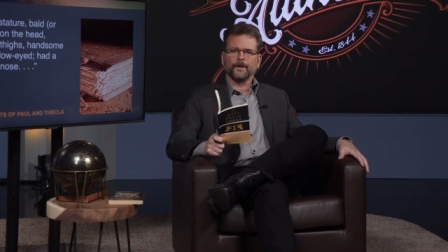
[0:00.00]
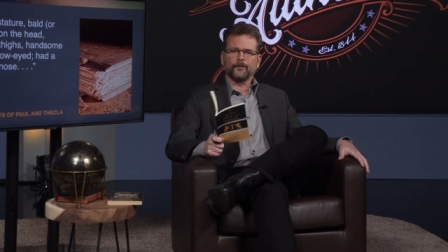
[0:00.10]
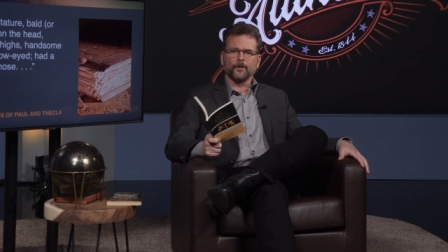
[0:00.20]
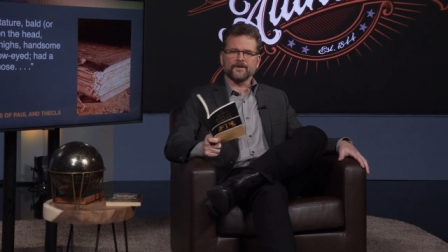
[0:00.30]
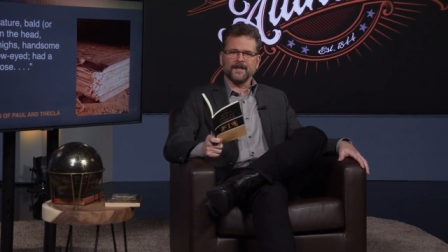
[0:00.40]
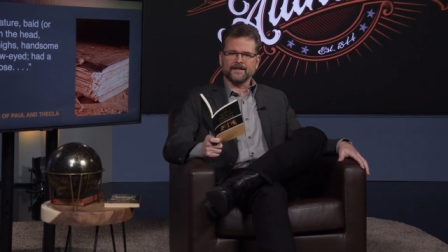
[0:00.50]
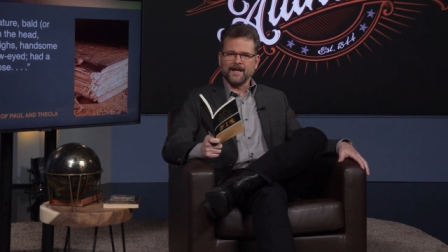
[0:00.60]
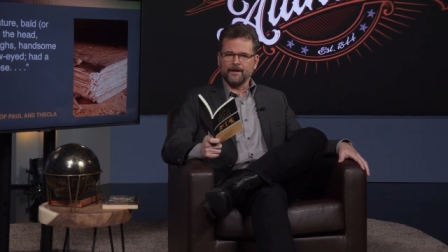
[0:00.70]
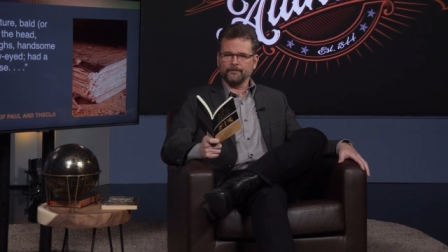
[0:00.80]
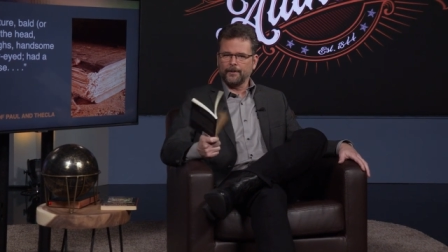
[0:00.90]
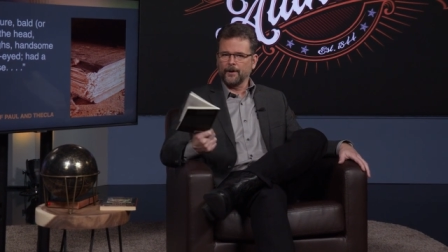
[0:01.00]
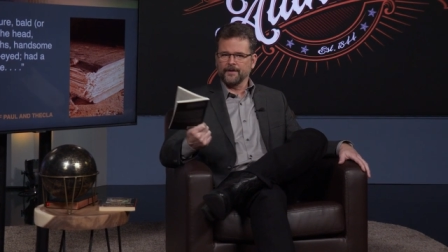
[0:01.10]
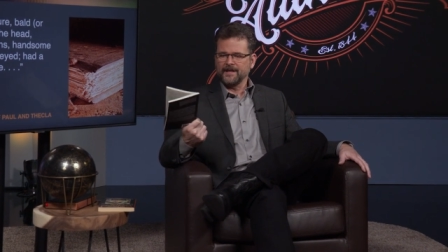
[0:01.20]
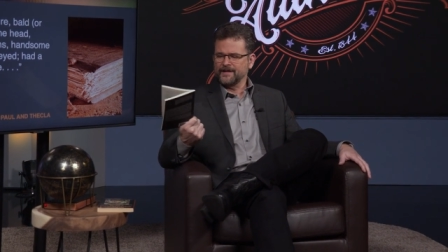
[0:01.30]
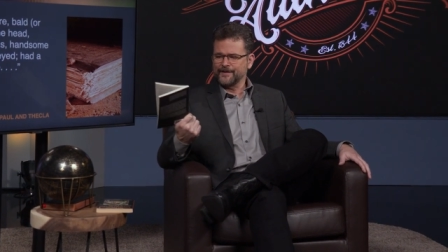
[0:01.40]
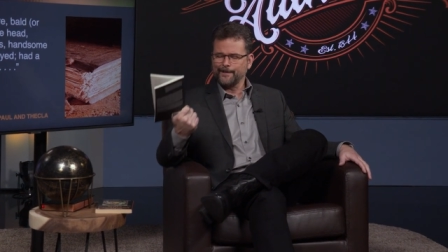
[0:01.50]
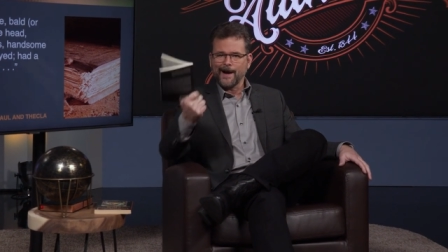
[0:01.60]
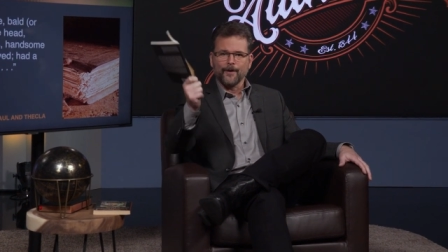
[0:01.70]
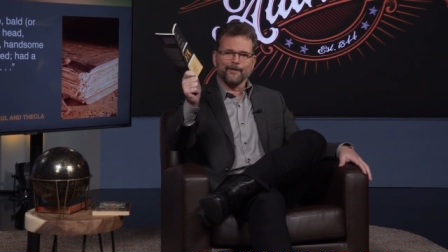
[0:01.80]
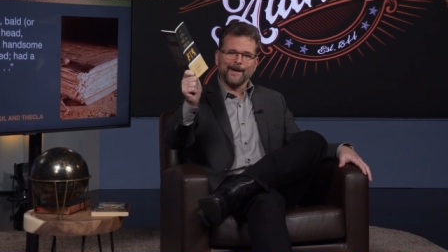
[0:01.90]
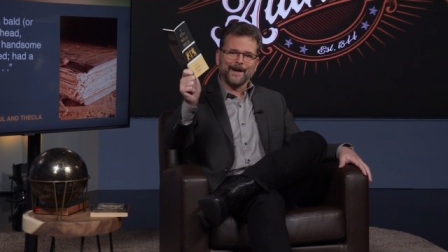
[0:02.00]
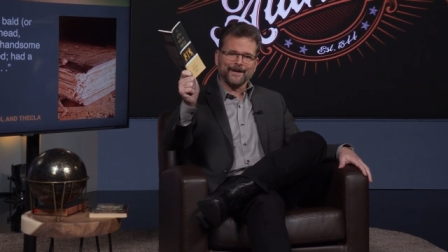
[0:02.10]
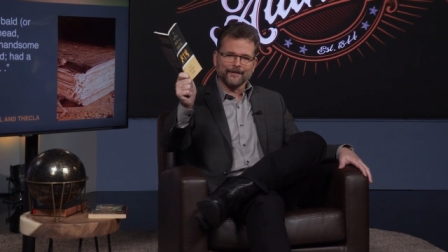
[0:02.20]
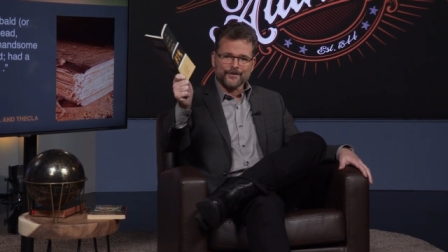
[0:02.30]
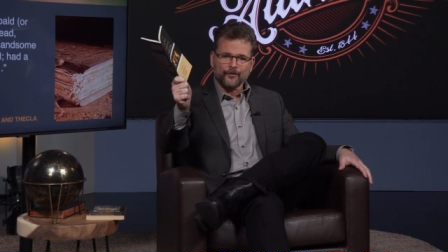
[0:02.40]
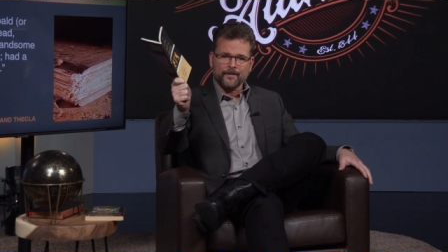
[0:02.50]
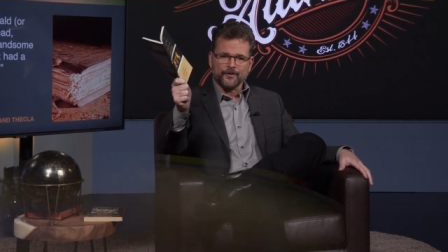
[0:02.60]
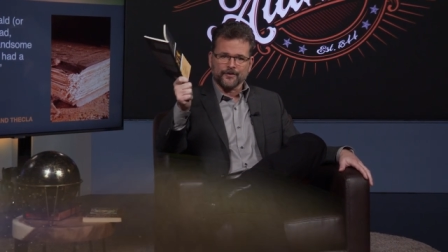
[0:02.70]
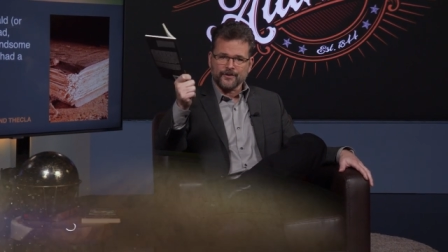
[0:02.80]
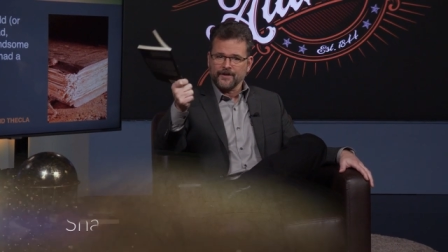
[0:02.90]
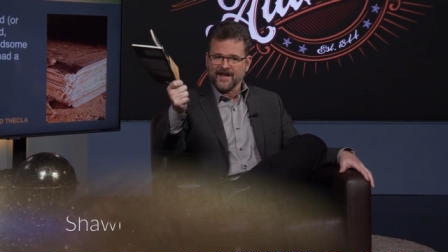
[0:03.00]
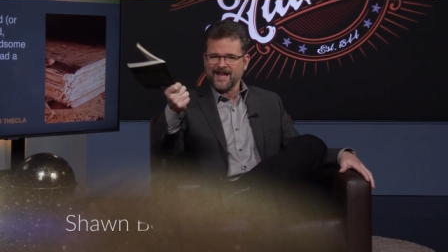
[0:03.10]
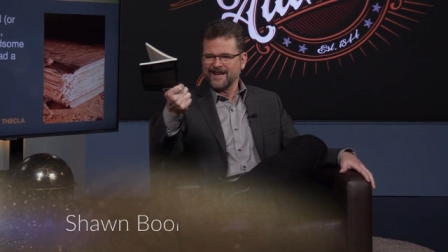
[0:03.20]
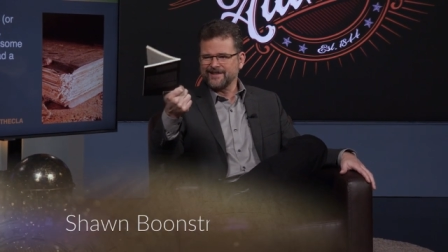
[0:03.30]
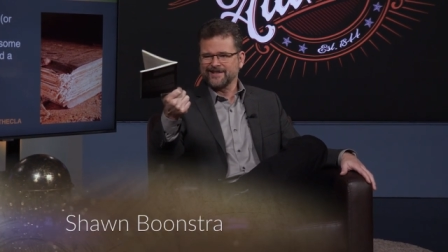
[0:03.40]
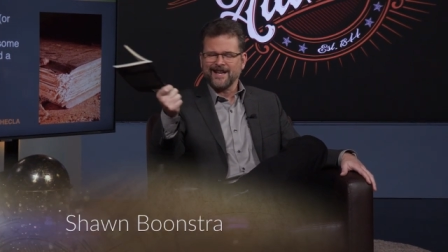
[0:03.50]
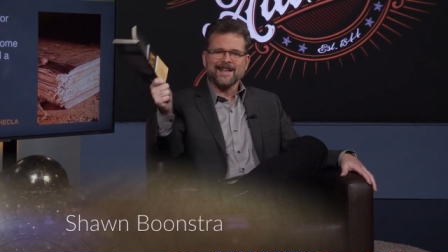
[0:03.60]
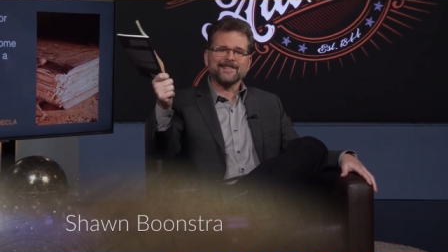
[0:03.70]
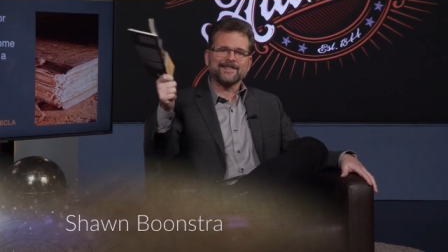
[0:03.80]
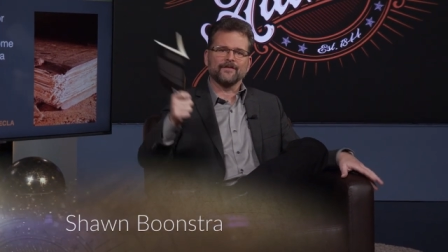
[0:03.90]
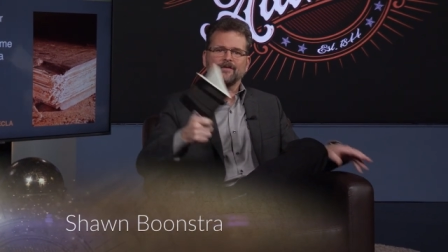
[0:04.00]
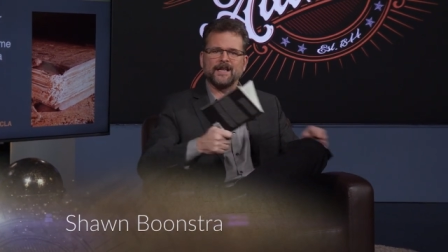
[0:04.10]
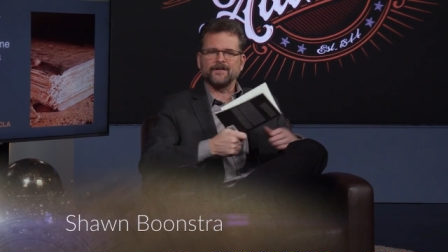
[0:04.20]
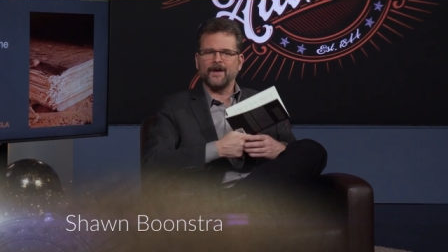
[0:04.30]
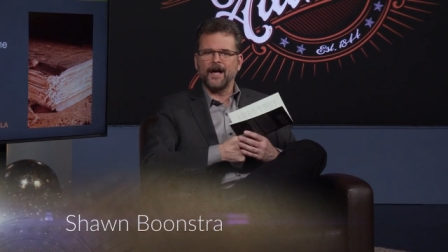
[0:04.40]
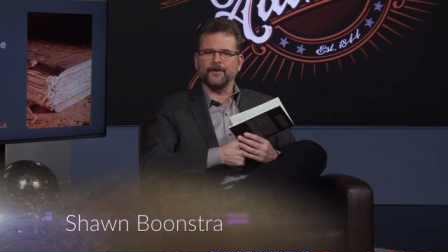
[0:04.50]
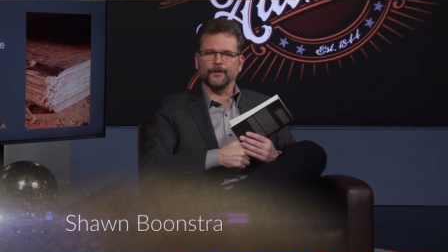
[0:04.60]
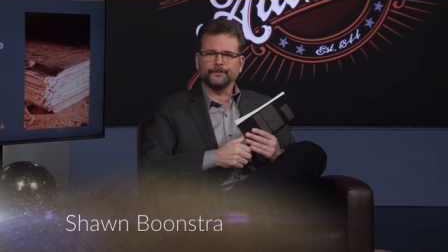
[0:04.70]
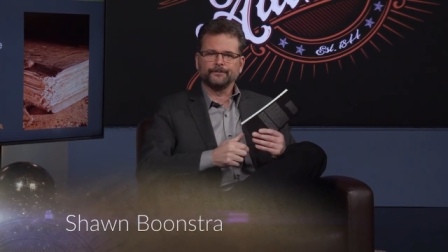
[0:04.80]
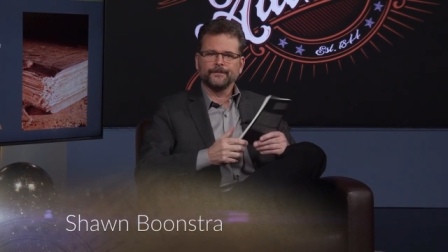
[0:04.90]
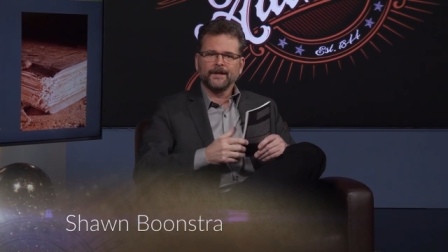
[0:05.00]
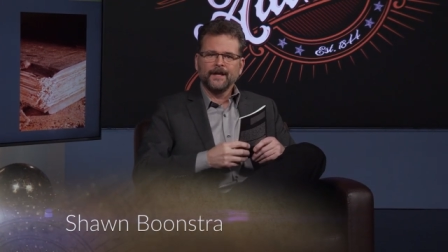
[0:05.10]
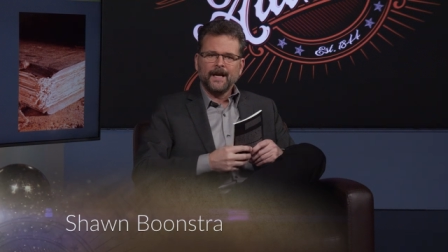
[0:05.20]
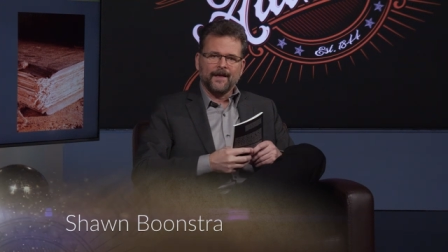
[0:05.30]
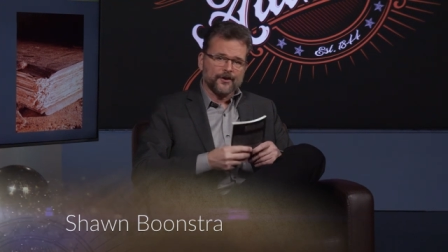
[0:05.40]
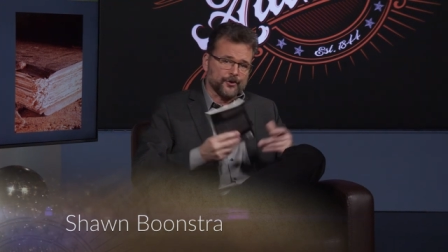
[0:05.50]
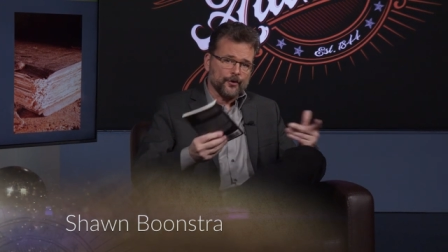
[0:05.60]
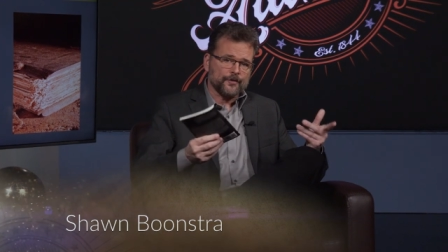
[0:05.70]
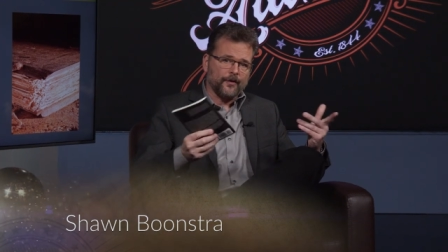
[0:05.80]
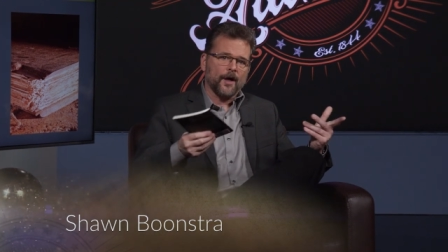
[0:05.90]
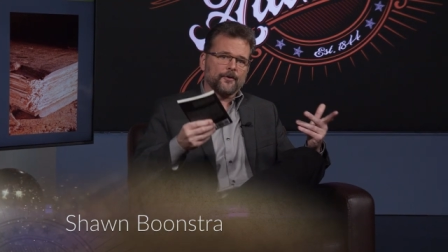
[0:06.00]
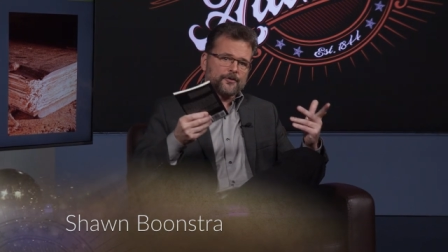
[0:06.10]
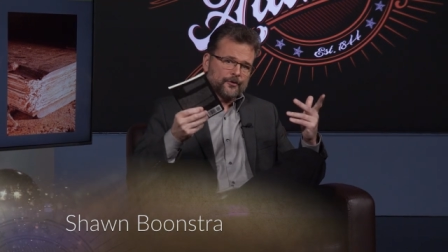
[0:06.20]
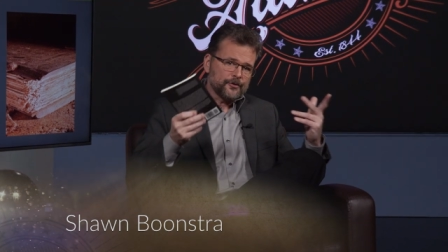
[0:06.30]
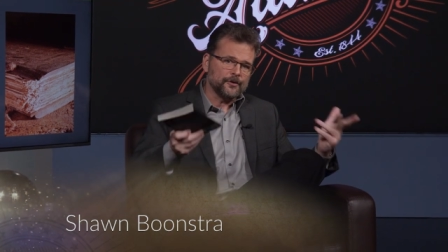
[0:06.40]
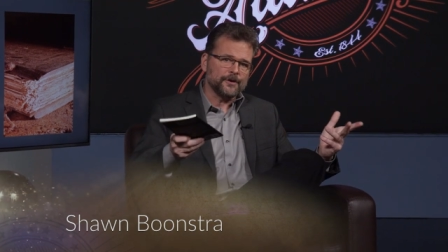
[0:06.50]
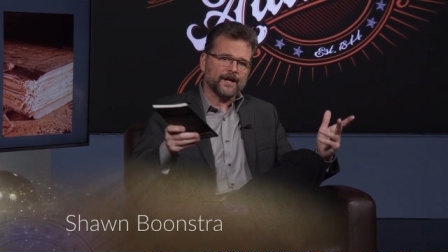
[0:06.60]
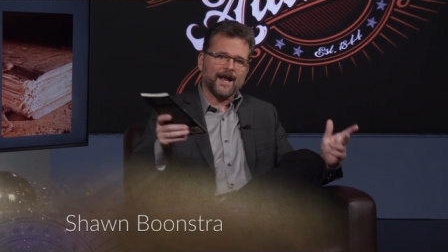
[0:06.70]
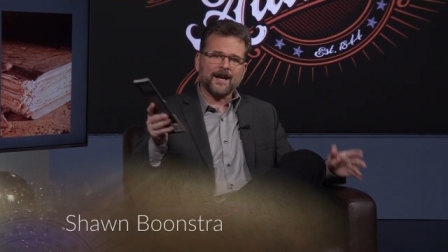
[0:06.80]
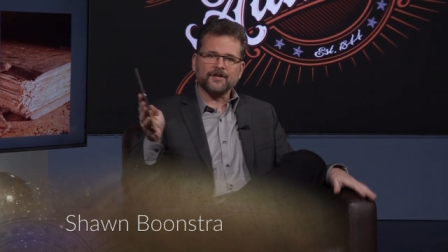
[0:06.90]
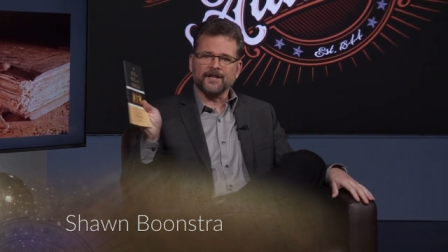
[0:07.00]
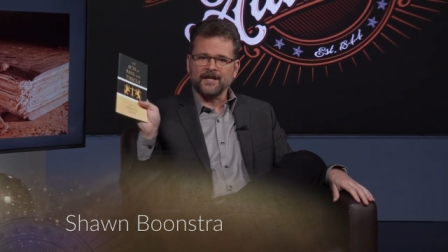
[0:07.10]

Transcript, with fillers: Of course, that's not part of the inspired body of Scripture, so you can't just take this at face value. And the church father Tertullian actually